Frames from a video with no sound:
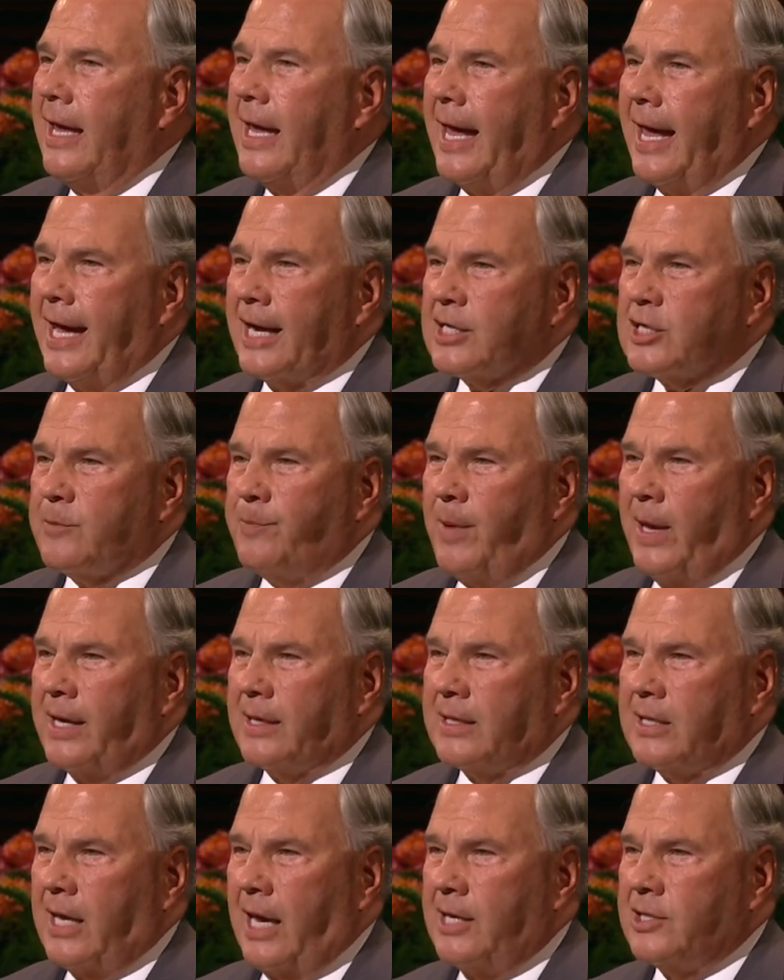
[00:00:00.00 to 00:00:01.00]

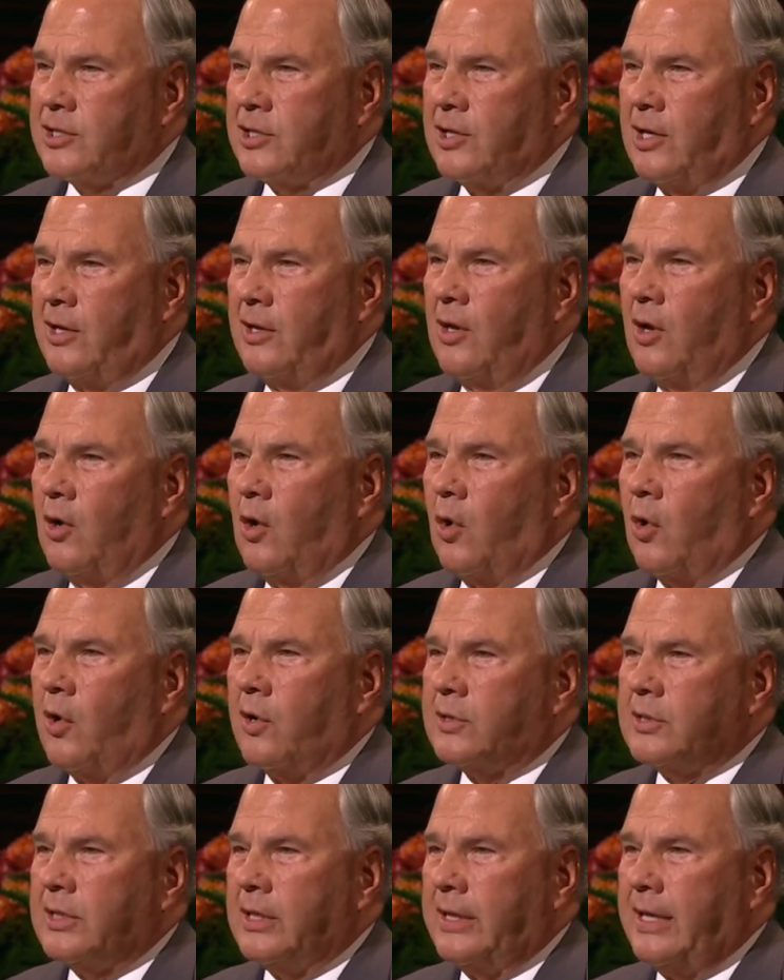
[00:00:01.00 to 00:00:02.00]
expectation, or
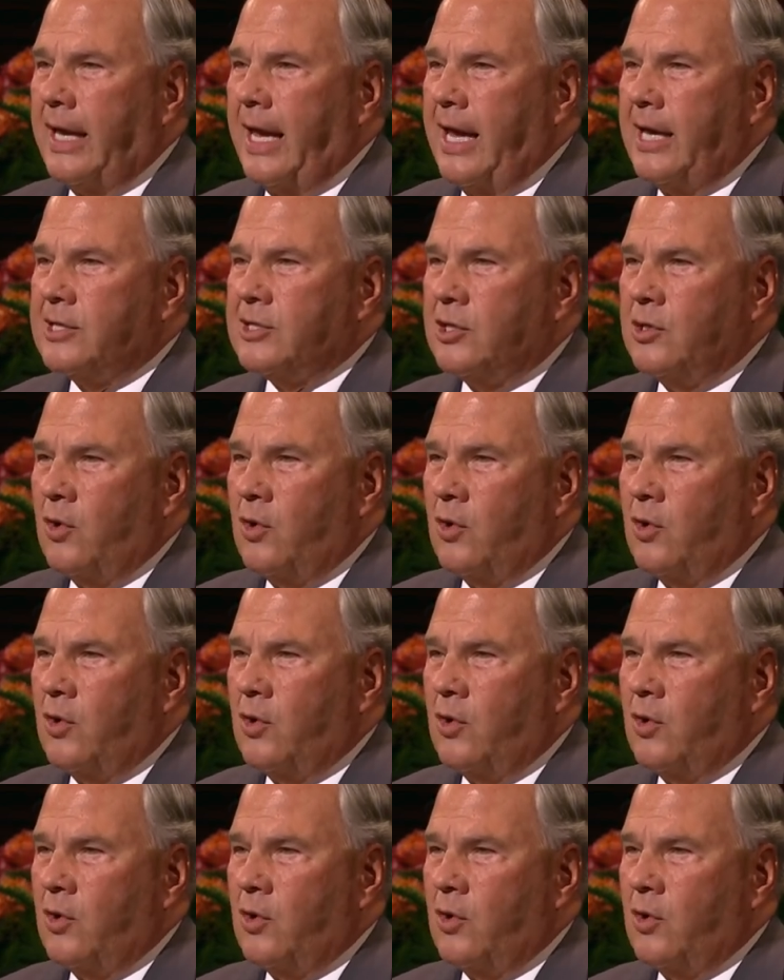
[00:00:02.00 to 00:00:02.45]
today's